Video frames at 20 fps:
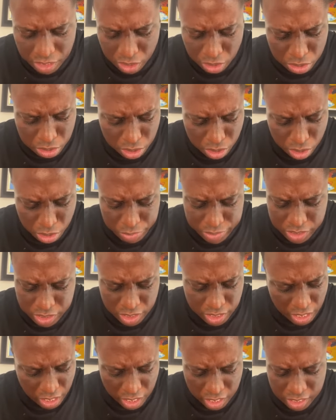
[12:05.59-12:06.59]
Oh, glory
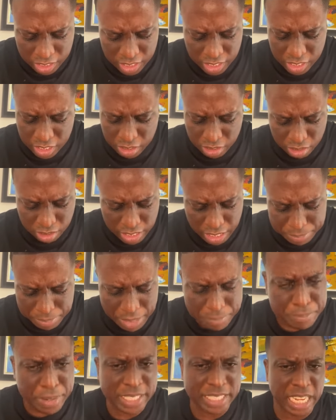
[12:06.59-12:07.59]
to God.
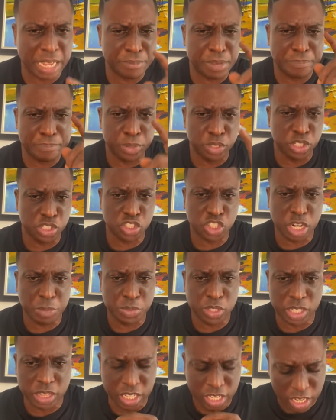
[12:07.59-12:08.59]
Rabbi, please let me put the
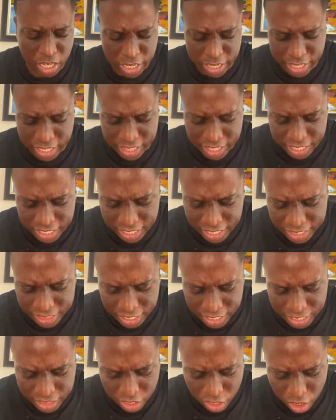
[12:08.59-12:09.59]
scripture in the, in,
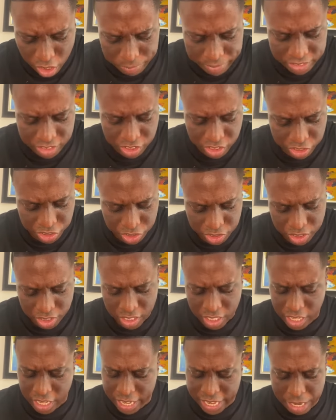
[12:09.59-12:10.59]
in, in the comment section.